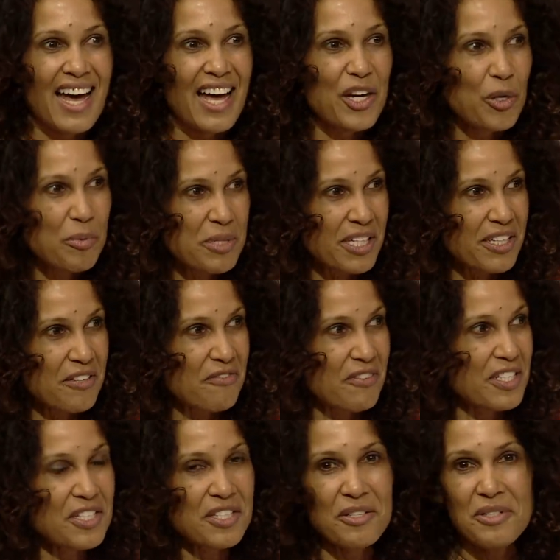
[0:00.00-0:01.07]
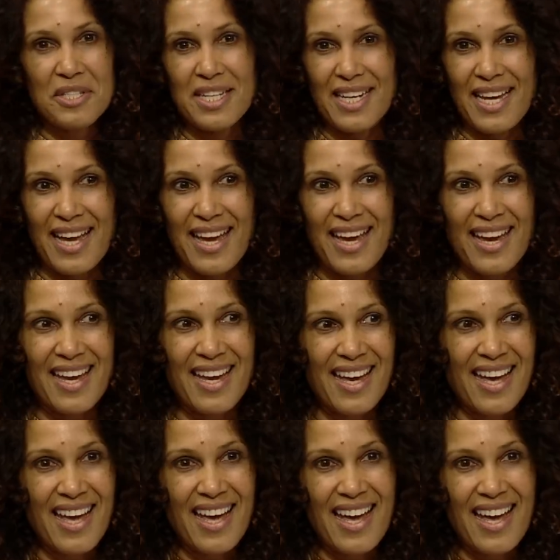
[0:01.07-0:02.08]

I hope to convince you today